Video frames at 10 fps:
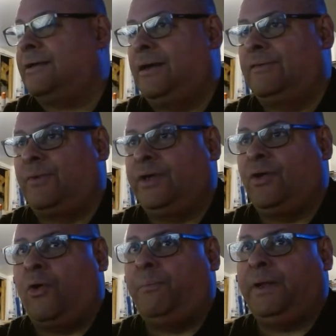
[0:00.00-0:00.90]
of what
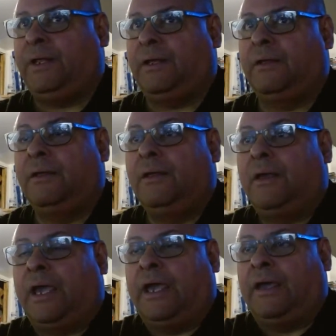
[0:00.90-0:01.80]
you're opening.
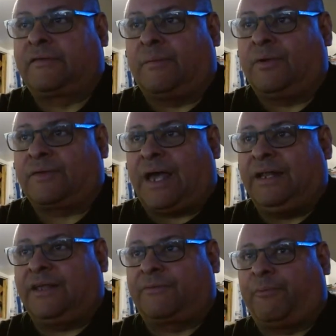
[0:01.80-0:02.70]
And some of those
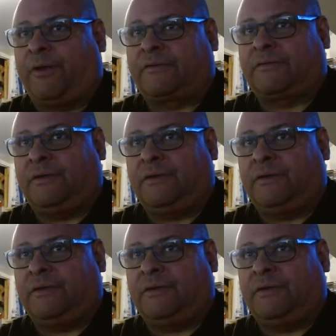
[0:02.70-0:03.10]
Aliexpress, you